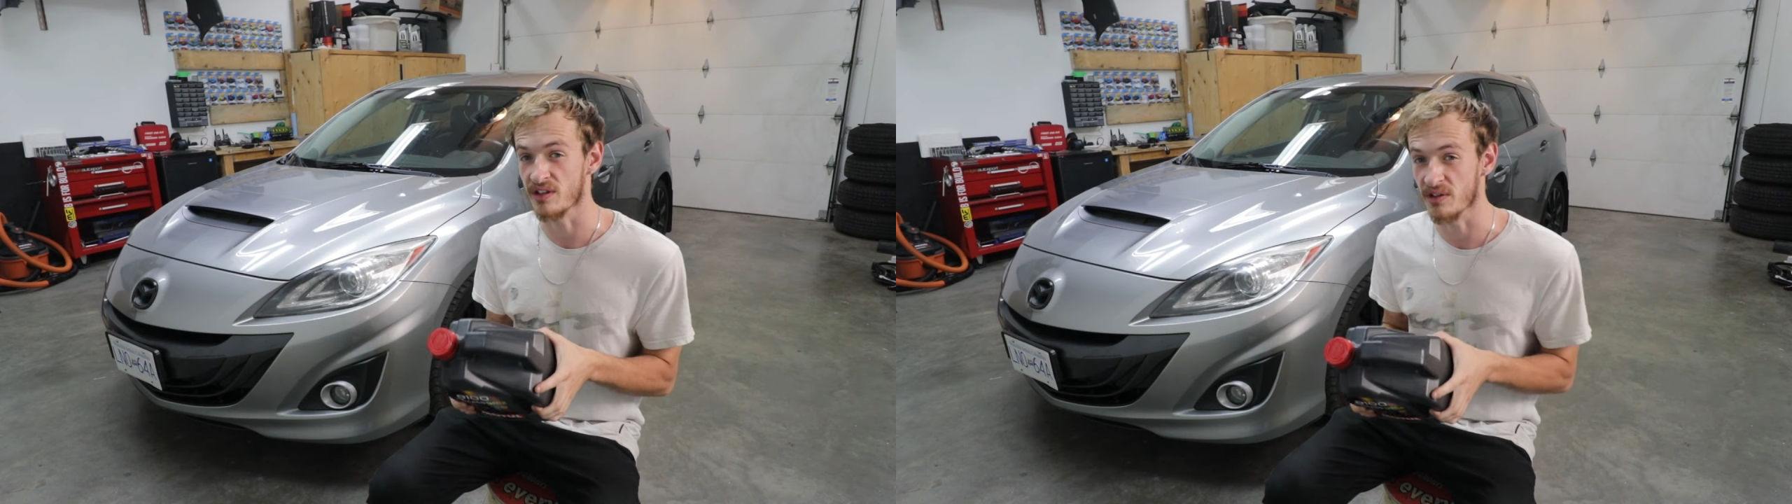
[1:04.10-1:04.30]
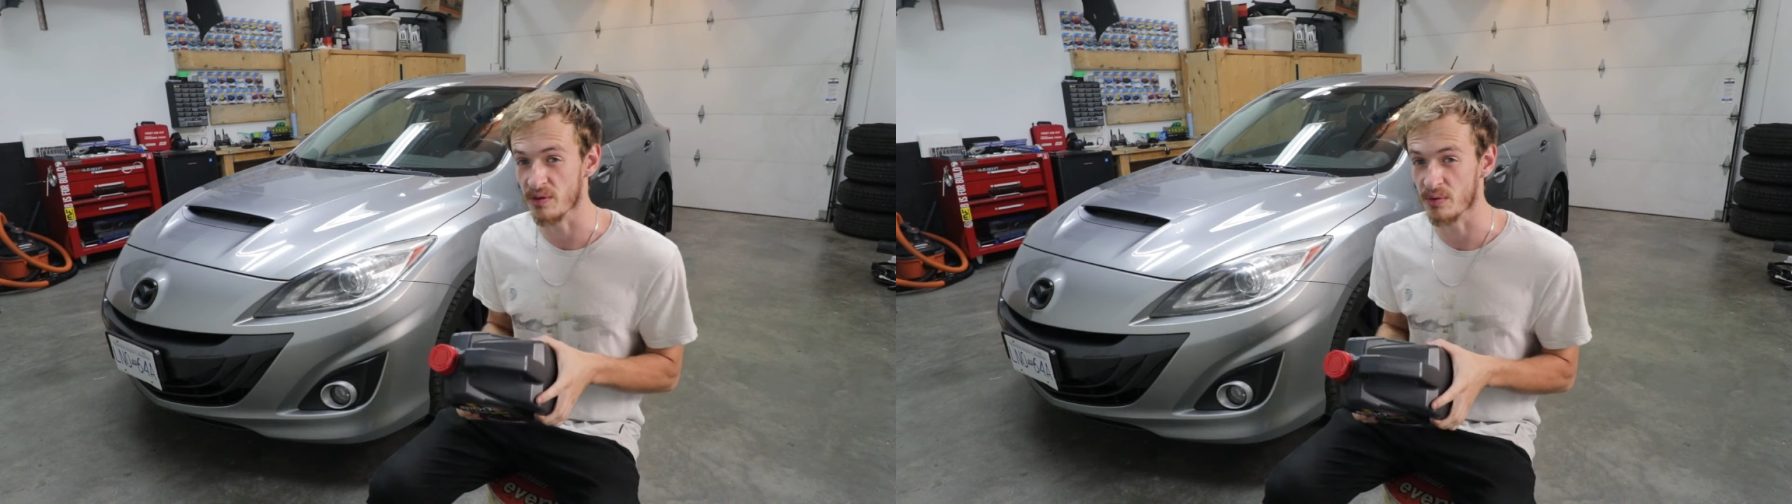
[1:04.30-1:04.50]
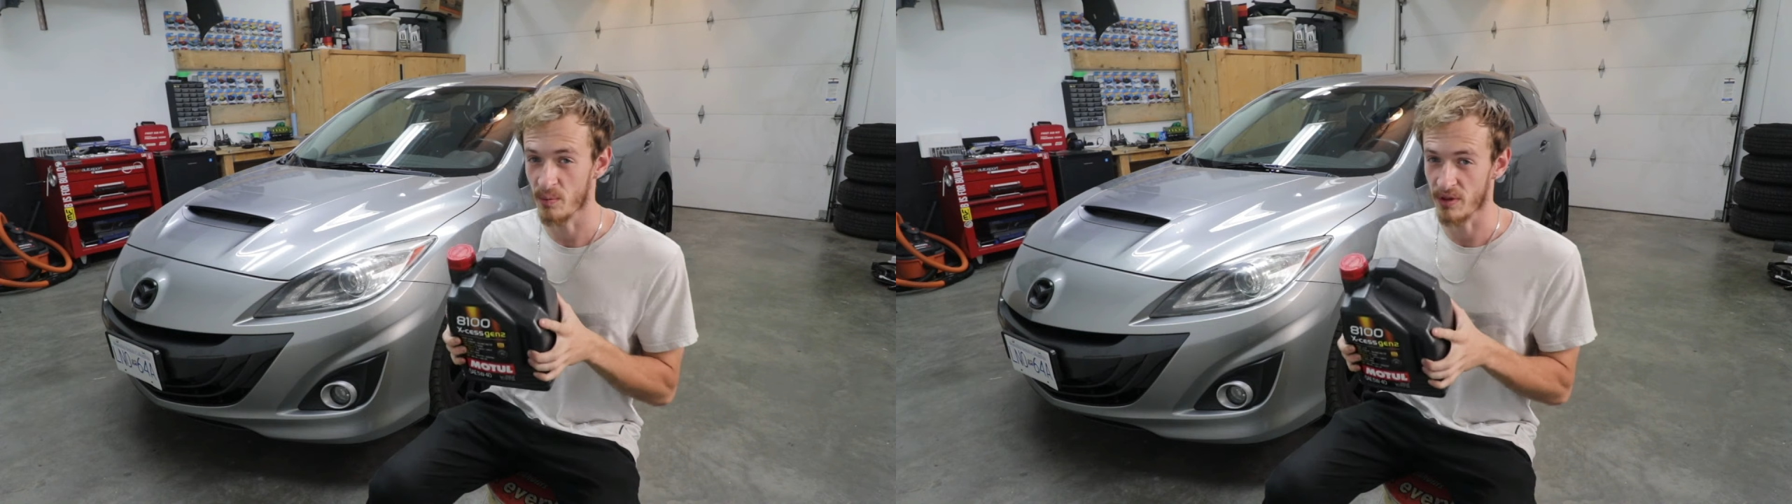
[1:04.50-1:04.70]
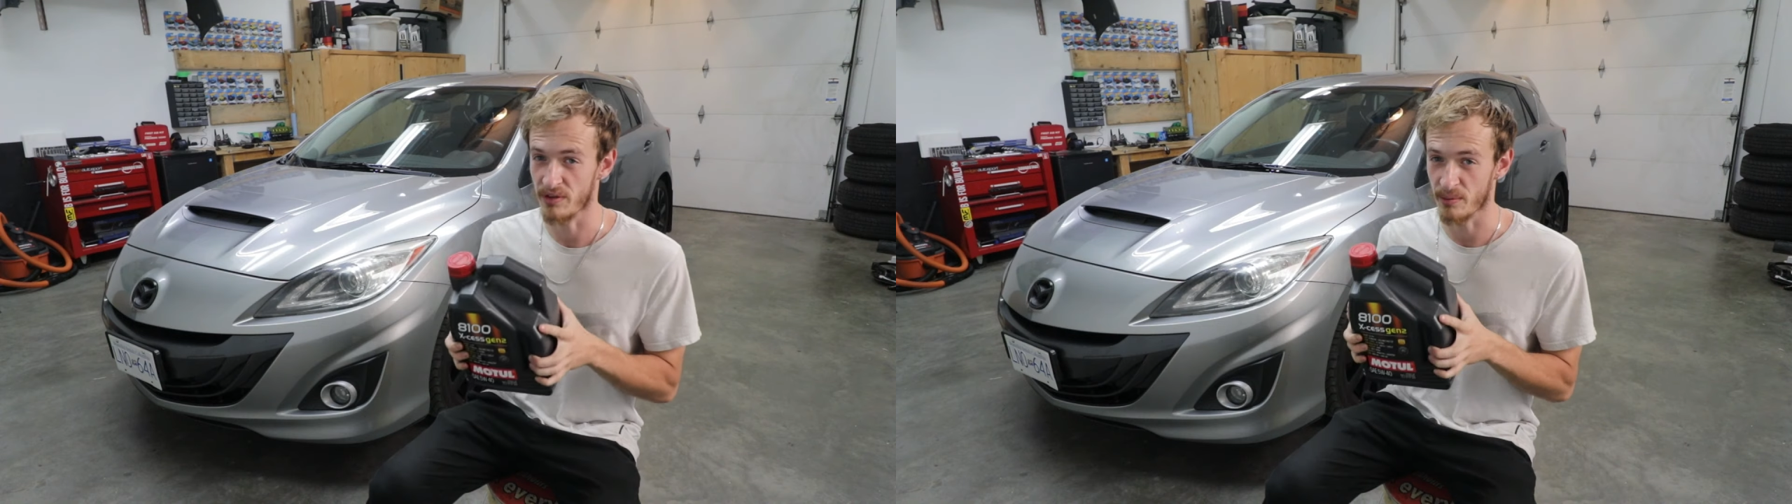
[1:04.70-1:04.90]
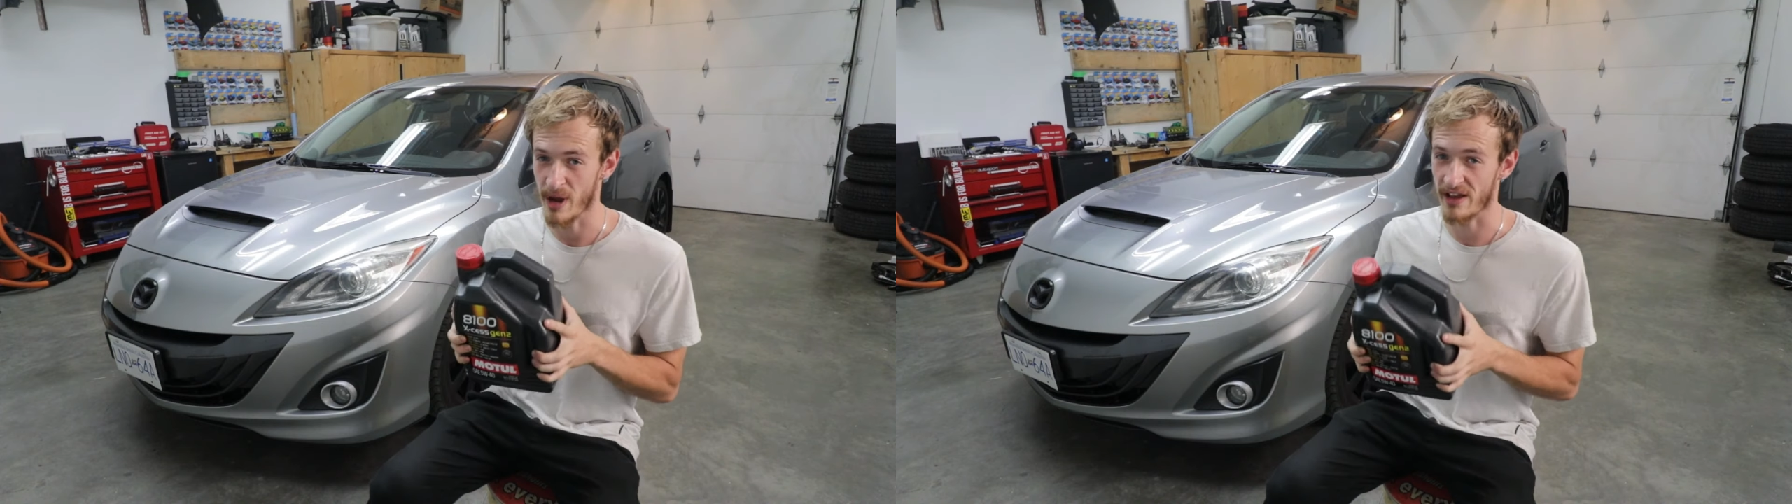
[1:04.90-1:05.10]
use with
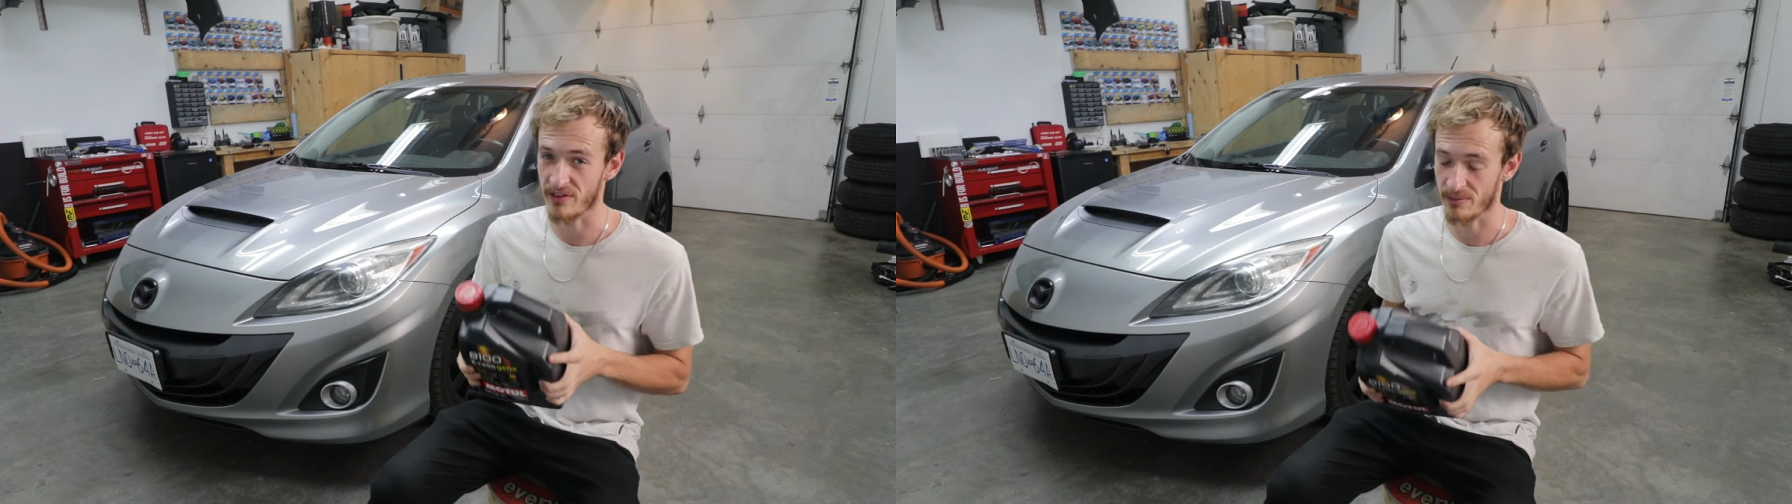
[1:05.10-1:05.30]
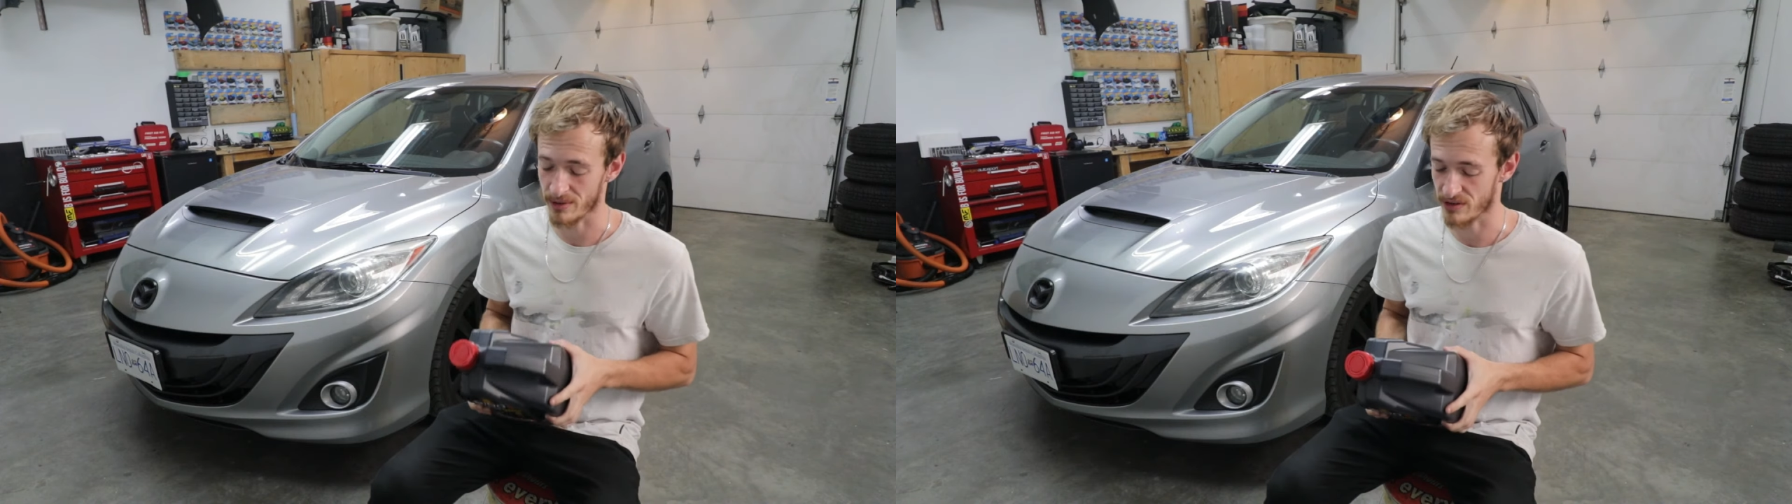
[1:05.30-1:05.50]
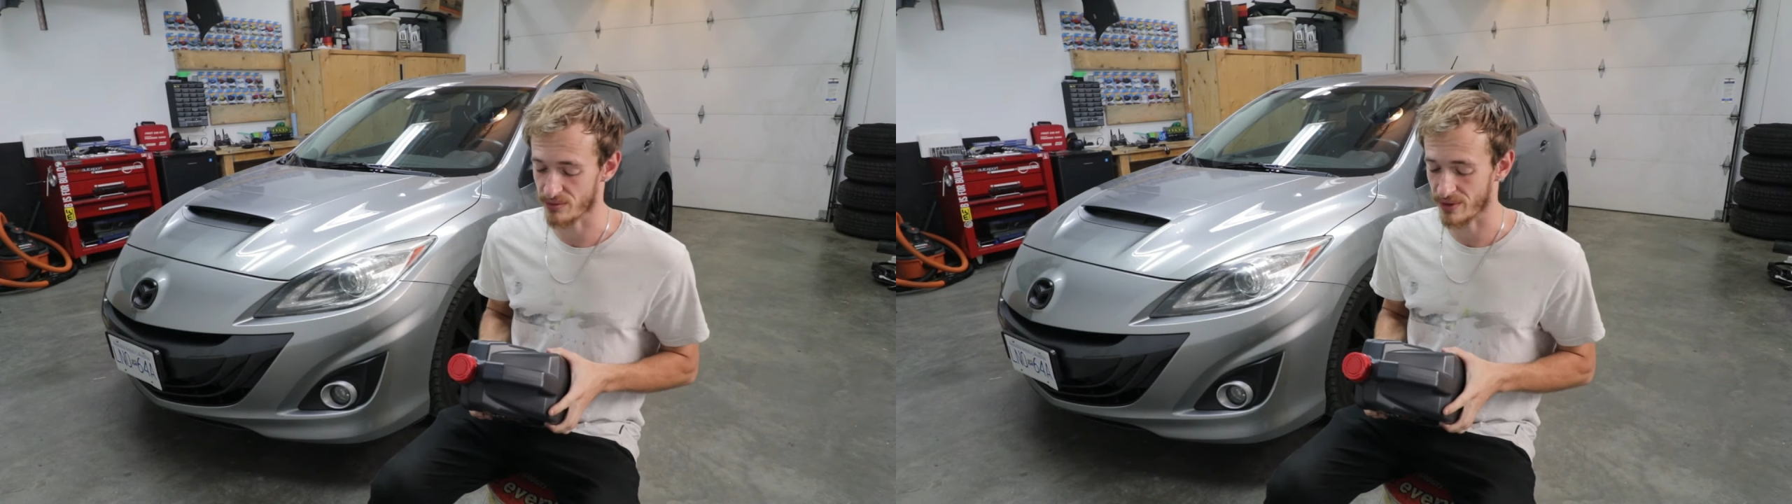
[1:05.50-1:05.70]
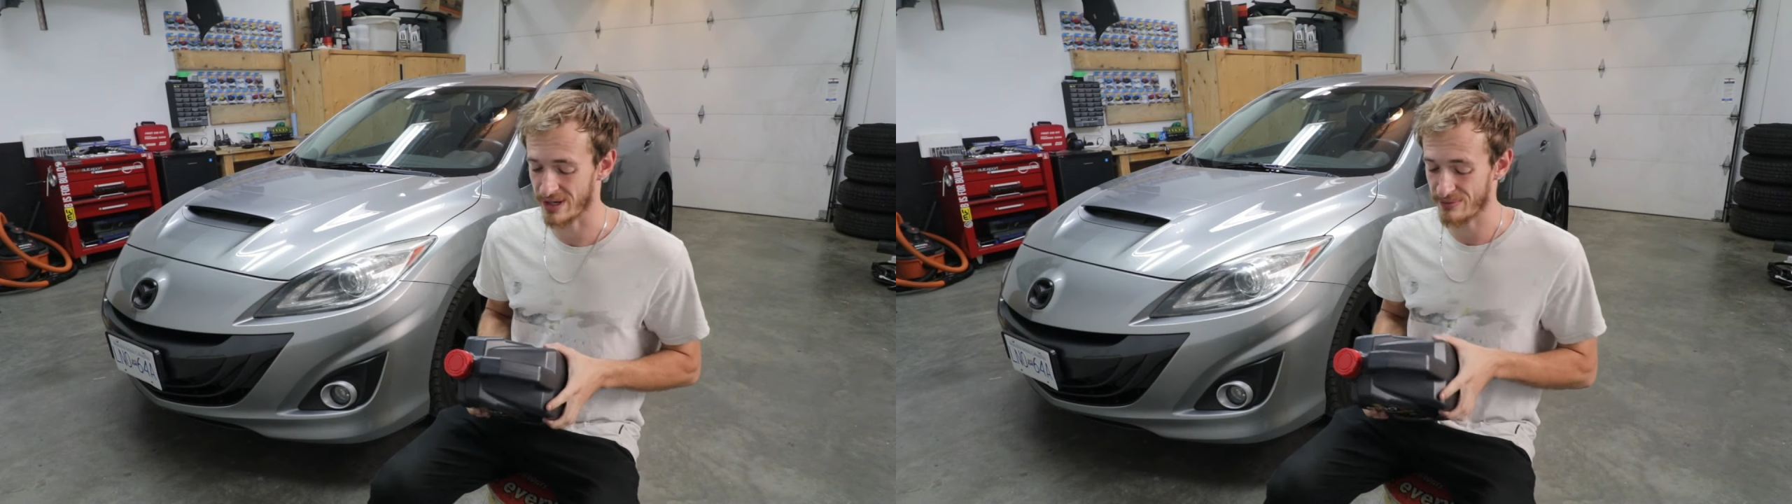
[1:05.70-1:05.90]
your MazdaSpeed 3.